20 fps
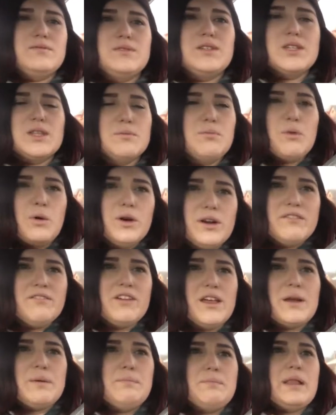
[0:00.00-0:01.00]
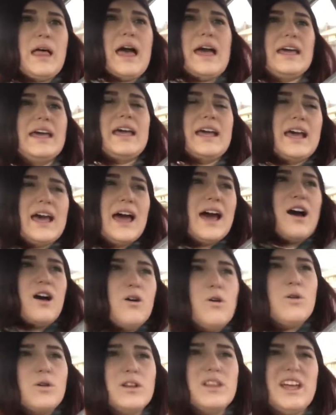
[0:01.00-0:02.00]
to the point of like blacking
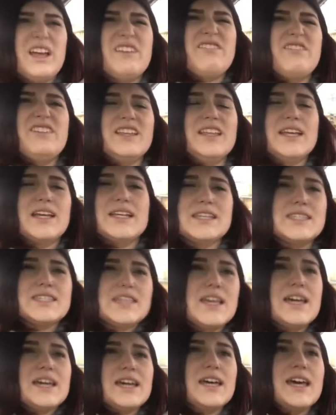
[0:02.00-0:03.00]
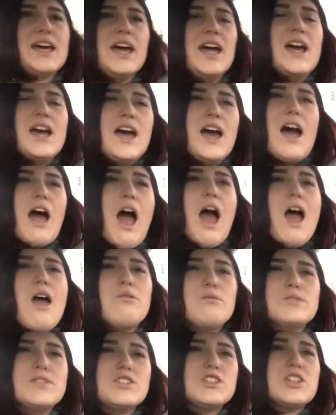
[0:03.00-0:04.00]
out or like feeling sick.
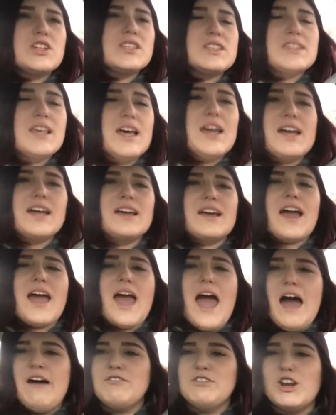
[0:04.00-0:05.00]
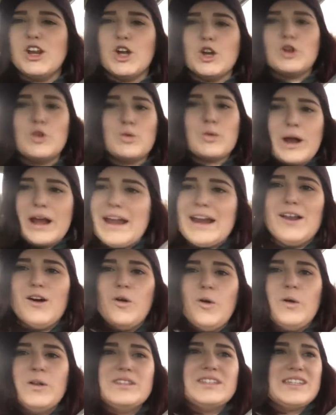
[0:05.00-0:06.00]
I was just like having a great
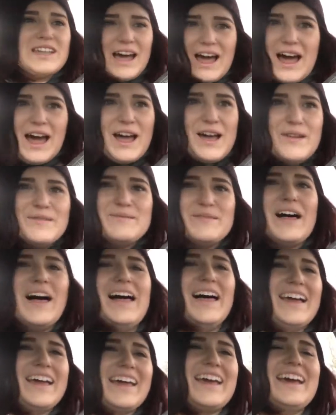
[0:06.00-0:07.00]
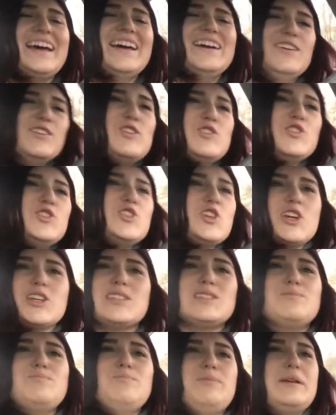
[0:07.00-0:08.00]
old time, like
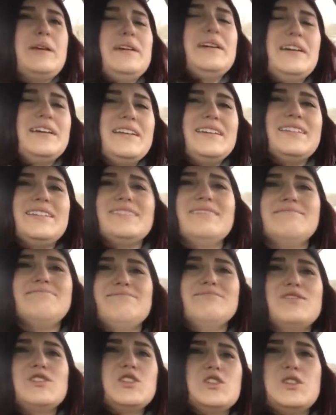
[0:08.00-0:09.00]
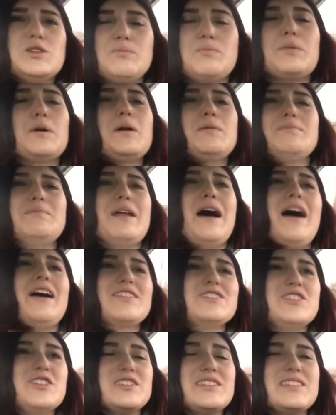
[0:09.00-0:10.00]
just being super
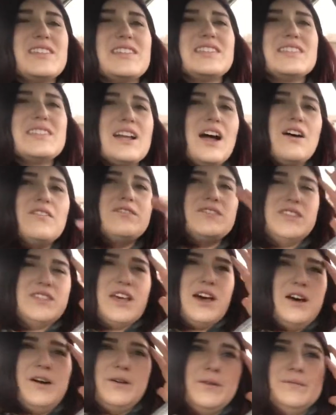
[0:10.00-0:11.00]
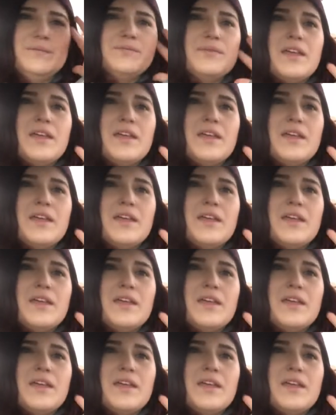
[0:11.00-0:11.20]
obnoxious and stuff. So